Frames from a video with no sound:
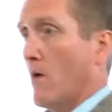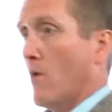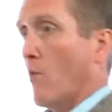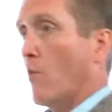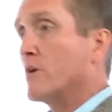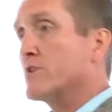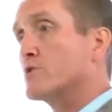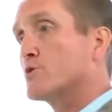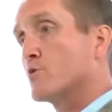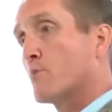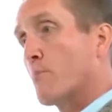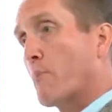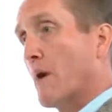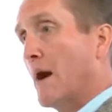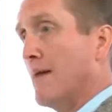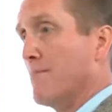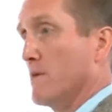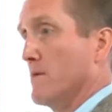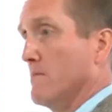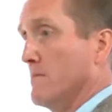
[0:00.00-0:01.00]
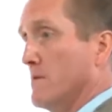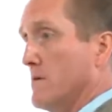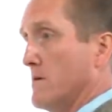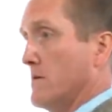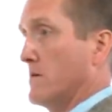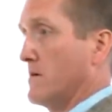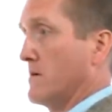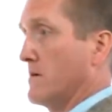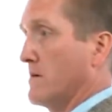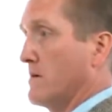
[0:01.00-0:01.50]
What's your problem?
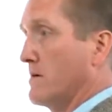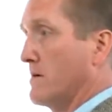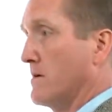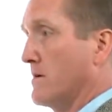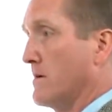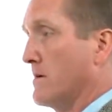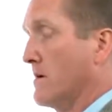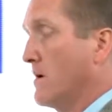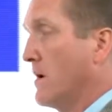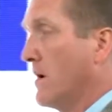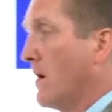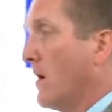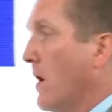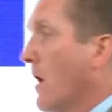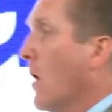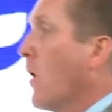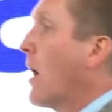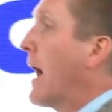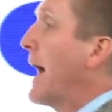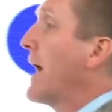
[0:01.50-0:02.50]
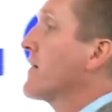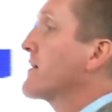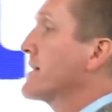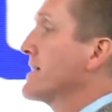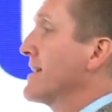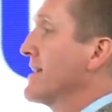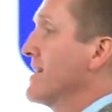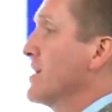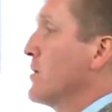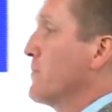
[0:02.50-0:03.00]
How can
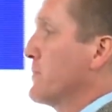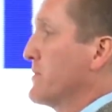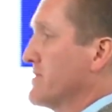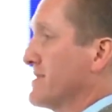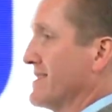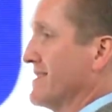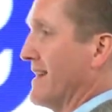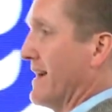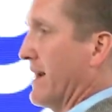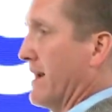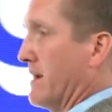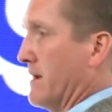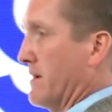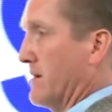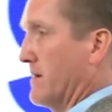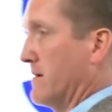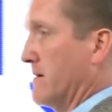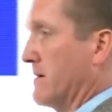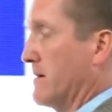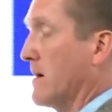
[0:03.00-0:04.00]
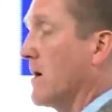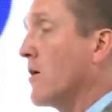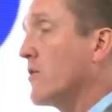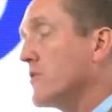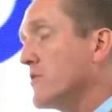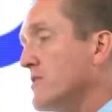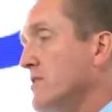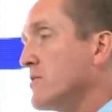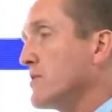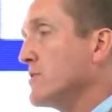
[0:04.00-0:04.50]
I help you today? Oh,
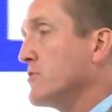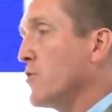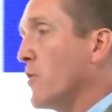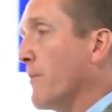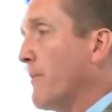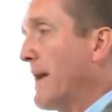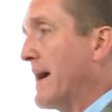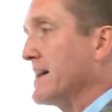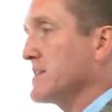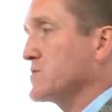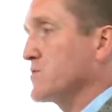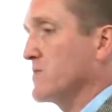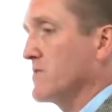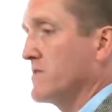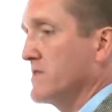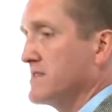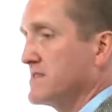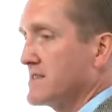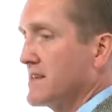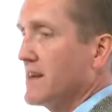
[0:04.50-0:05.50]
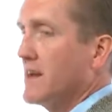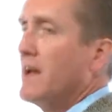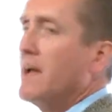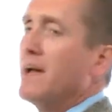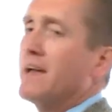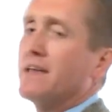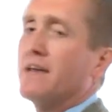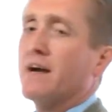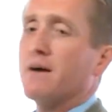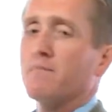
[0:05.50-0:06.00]
you need to do a password reset?
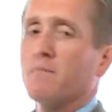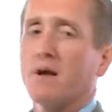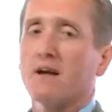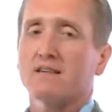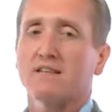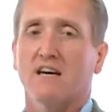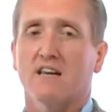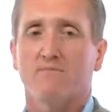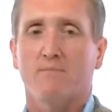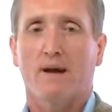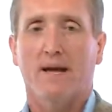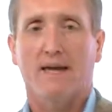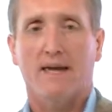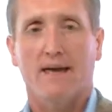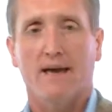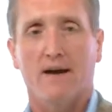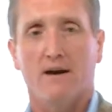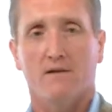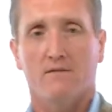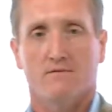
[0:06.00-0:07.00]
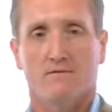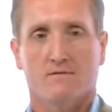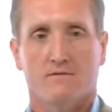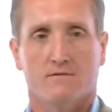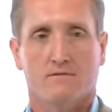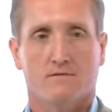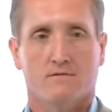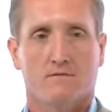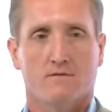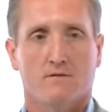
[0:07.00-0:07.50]
Yeah, I'm locked out of my account.
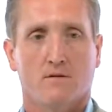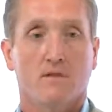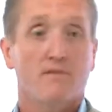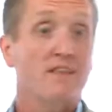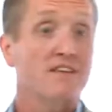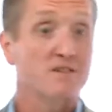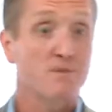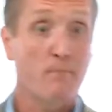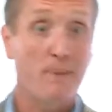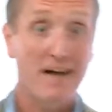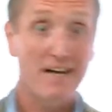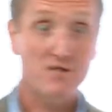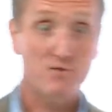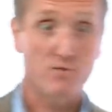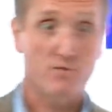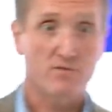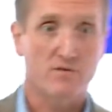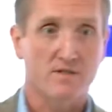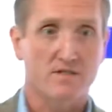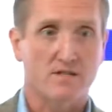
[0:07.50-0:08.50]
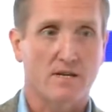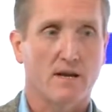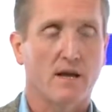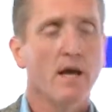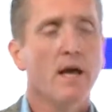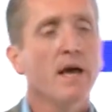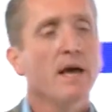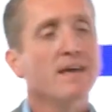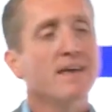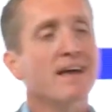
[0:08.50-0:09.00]
That's a password reset.
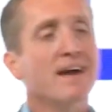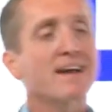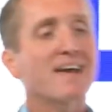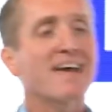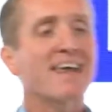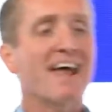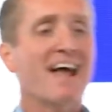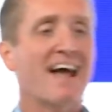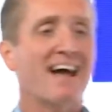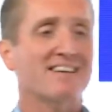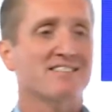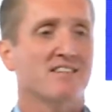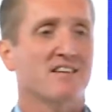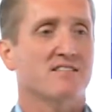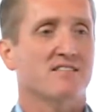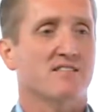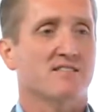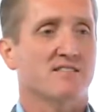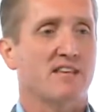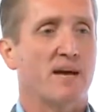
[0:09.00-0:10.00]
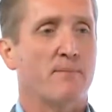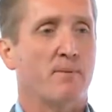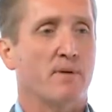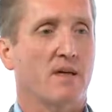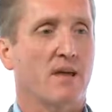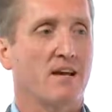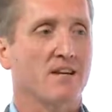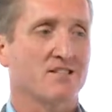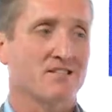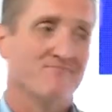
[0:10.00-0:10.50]
Yeah, I can't access this
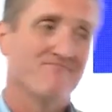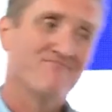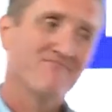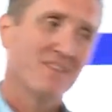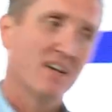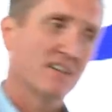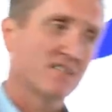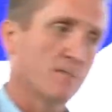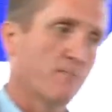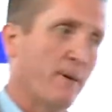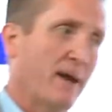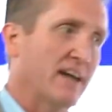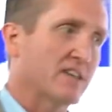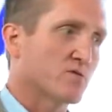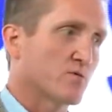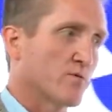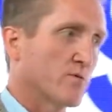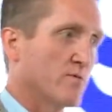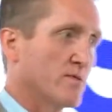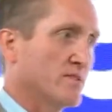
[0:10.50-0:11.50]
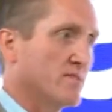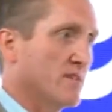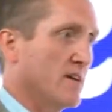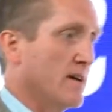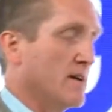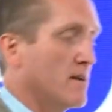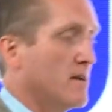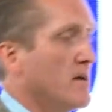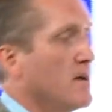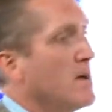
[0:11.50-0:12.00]
application. That's a password
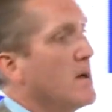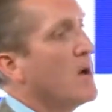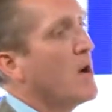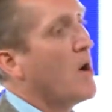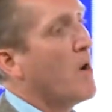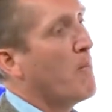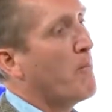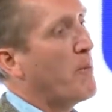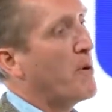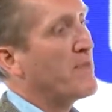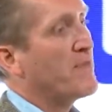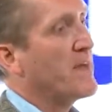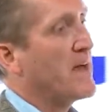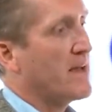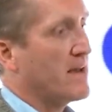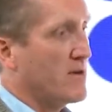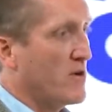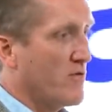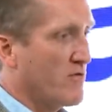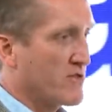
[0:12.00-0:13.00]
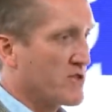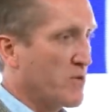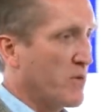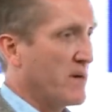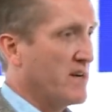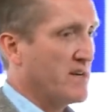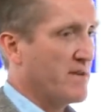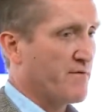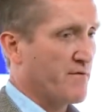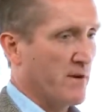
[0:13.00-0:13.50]
reset. Put that in over
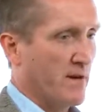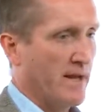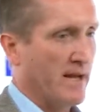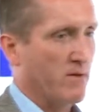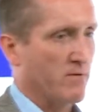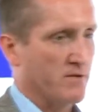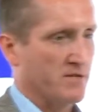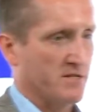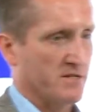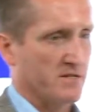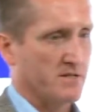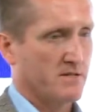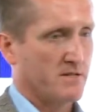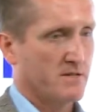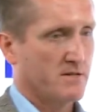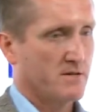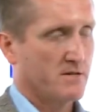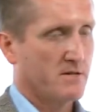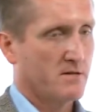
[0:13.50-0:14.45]
20 different languages.